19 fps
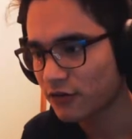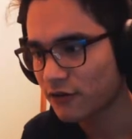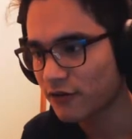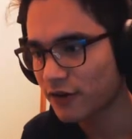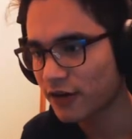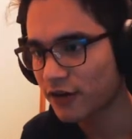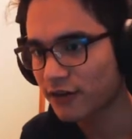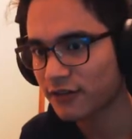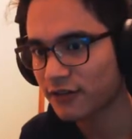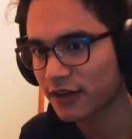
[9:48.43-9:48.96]
Use a
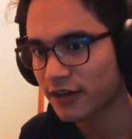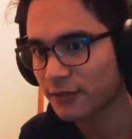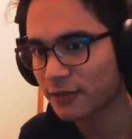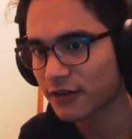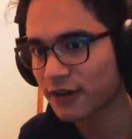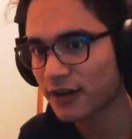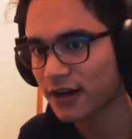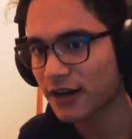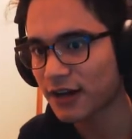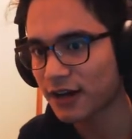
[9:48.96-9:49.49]
fire escape.
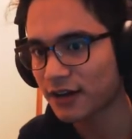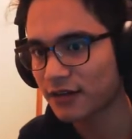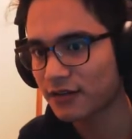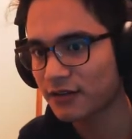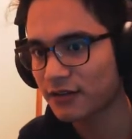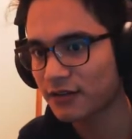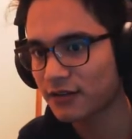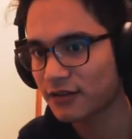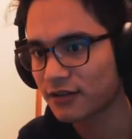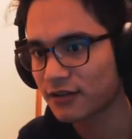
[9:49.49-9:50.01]
Ah!
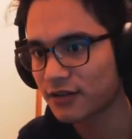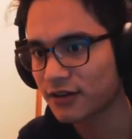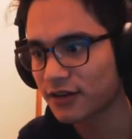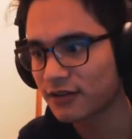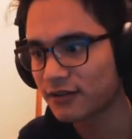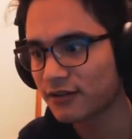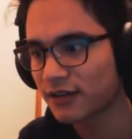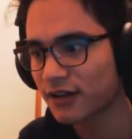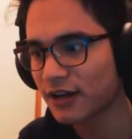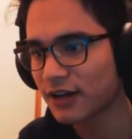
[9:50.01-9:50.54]

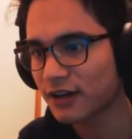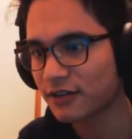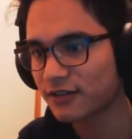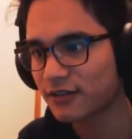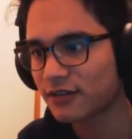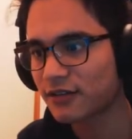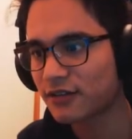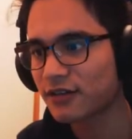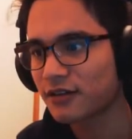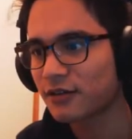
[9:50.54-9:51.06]
It's
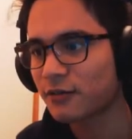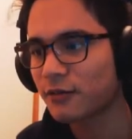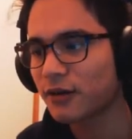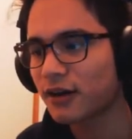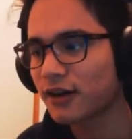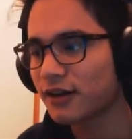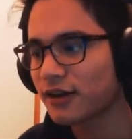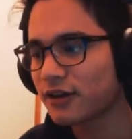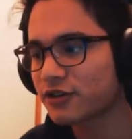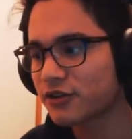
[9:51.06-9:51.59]
locked!
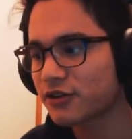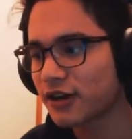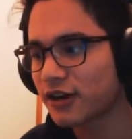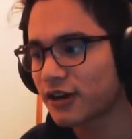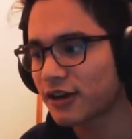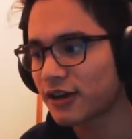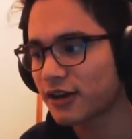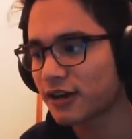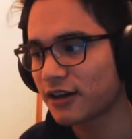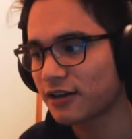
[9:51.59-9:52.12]
Why did I
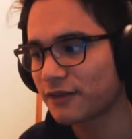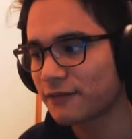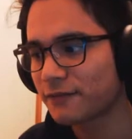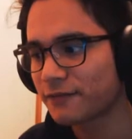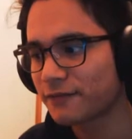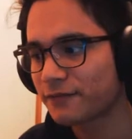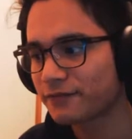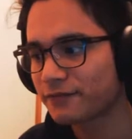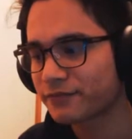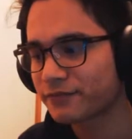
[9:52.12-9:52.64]
try
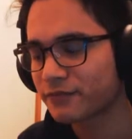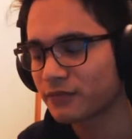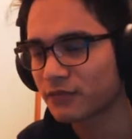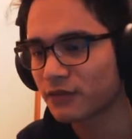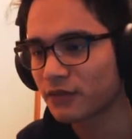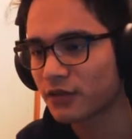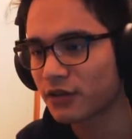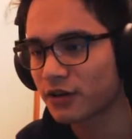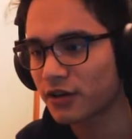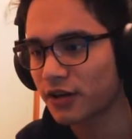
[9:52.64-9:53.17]
again?
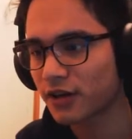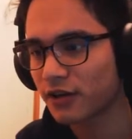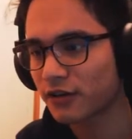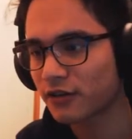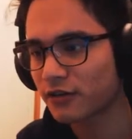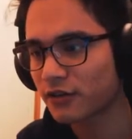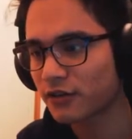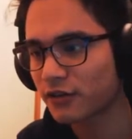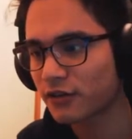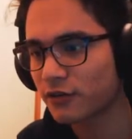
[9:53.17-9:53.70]
Okay,
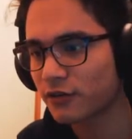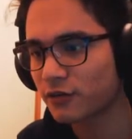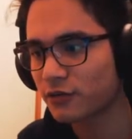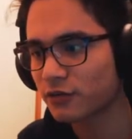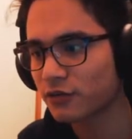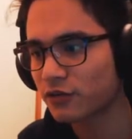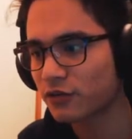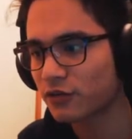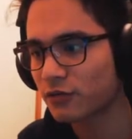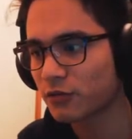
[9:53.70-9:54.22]
let's go
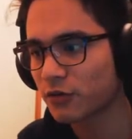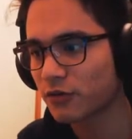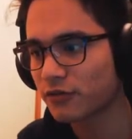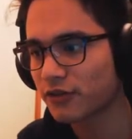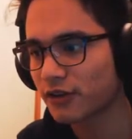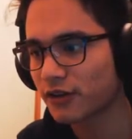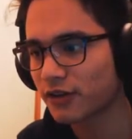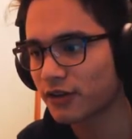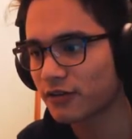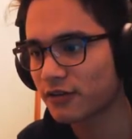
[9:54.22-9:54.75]
to
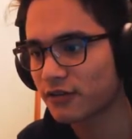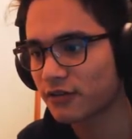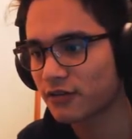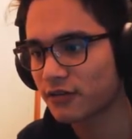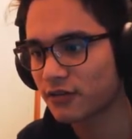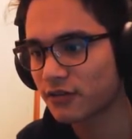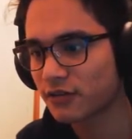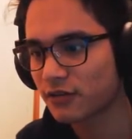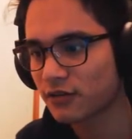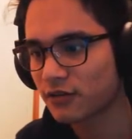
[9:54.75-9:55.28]

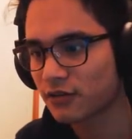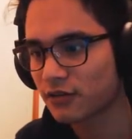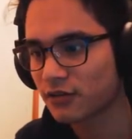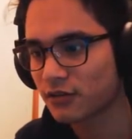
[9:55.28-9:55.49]
206.